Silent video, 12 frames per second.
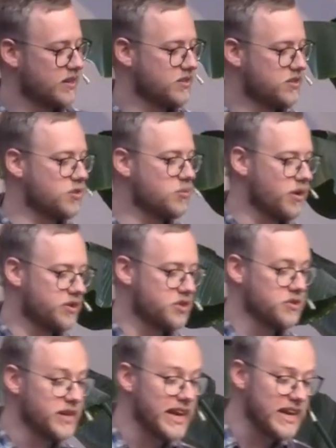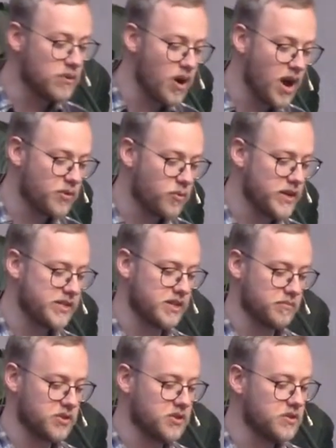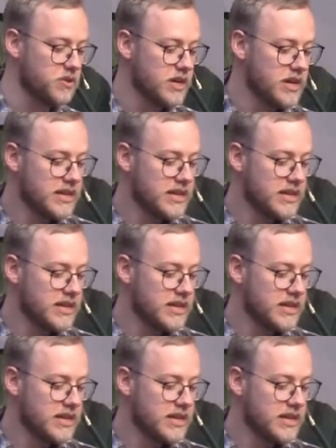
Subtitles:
Do you need a word of wisdom? Do you